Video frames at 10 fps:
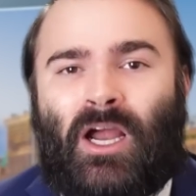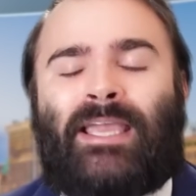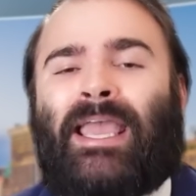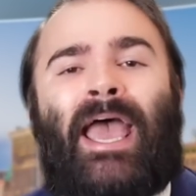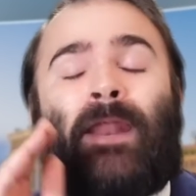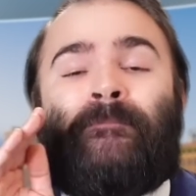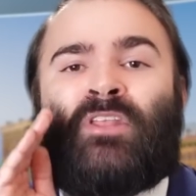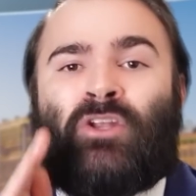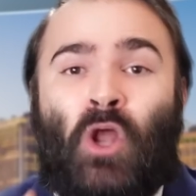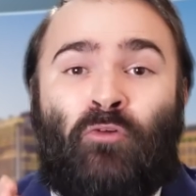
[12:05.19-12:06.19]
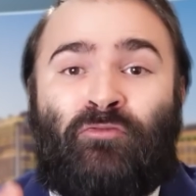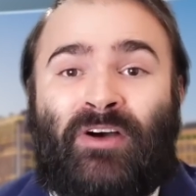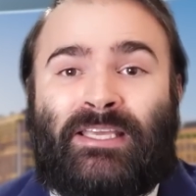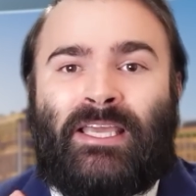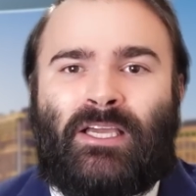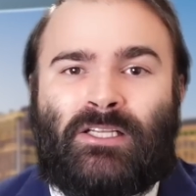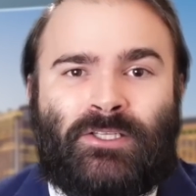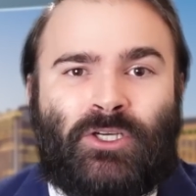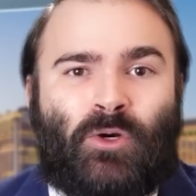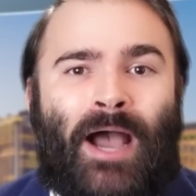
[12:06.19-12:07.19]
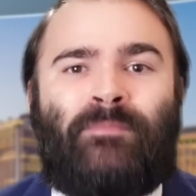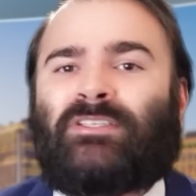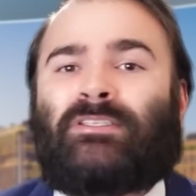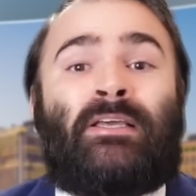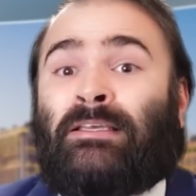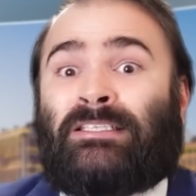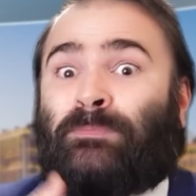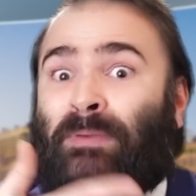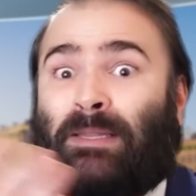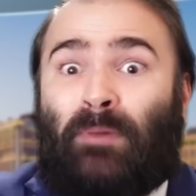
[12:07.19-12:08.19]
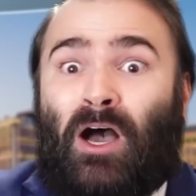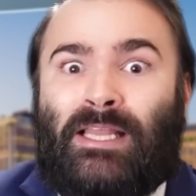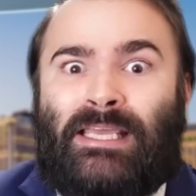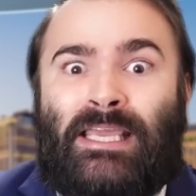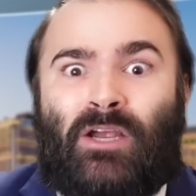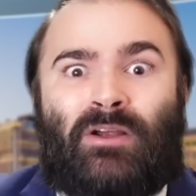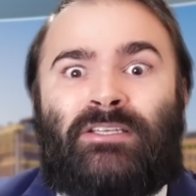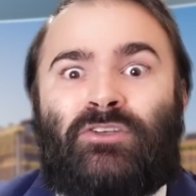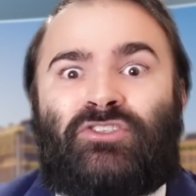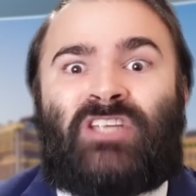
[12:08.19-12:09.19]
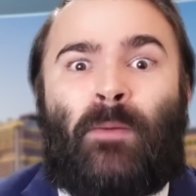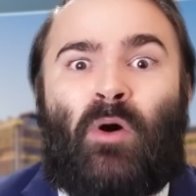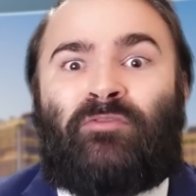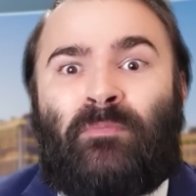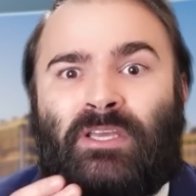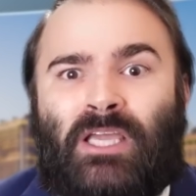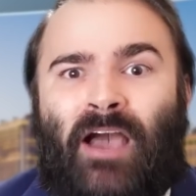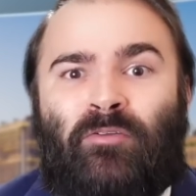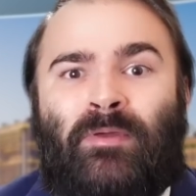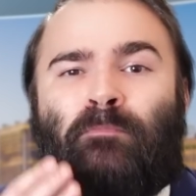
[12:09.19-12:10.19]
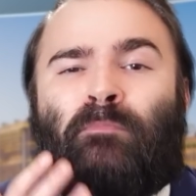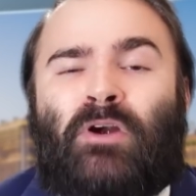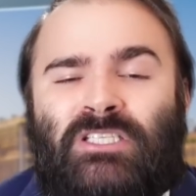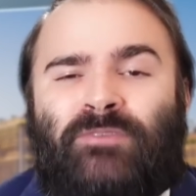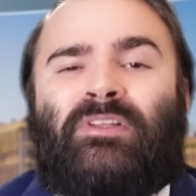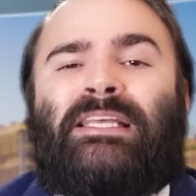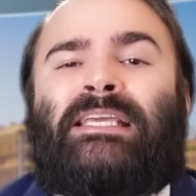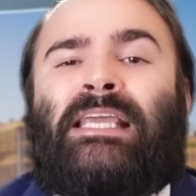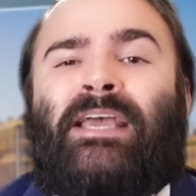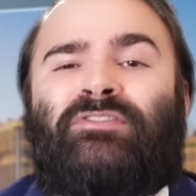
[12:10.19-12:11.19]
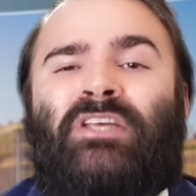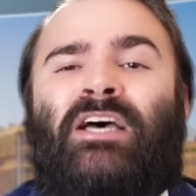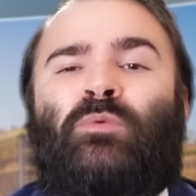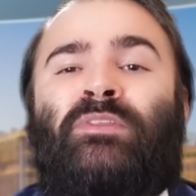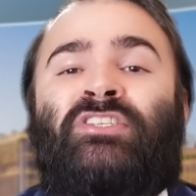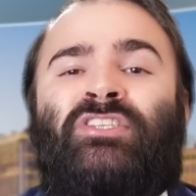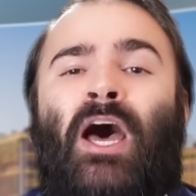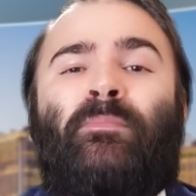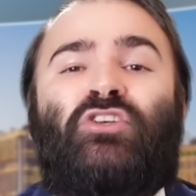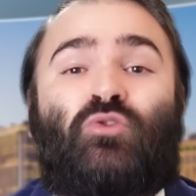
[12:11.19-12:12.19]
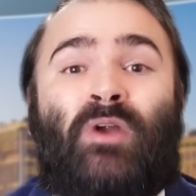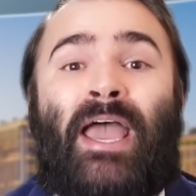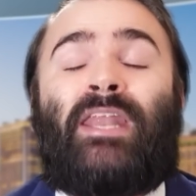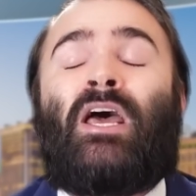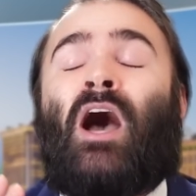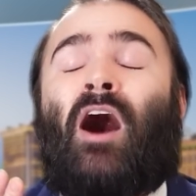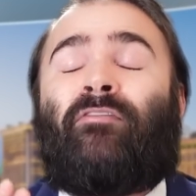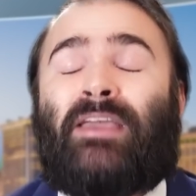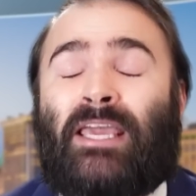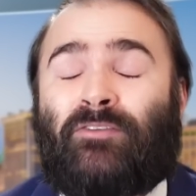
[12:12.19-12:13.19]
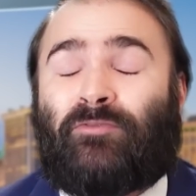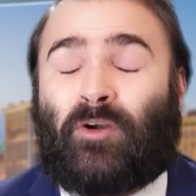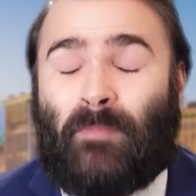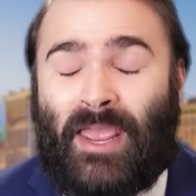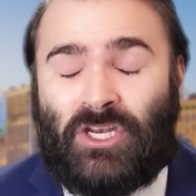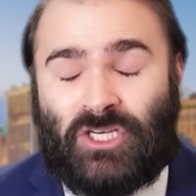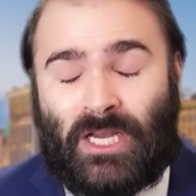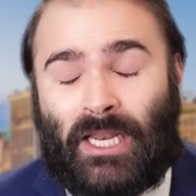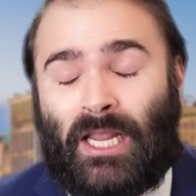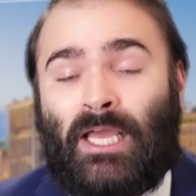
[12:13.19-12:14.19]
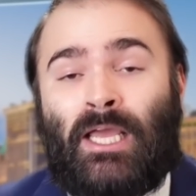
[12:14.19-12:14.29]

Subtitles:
Again, no f***ing clue. I'm just spitballing here until someone from the government mercifully gifts us with some shred of information.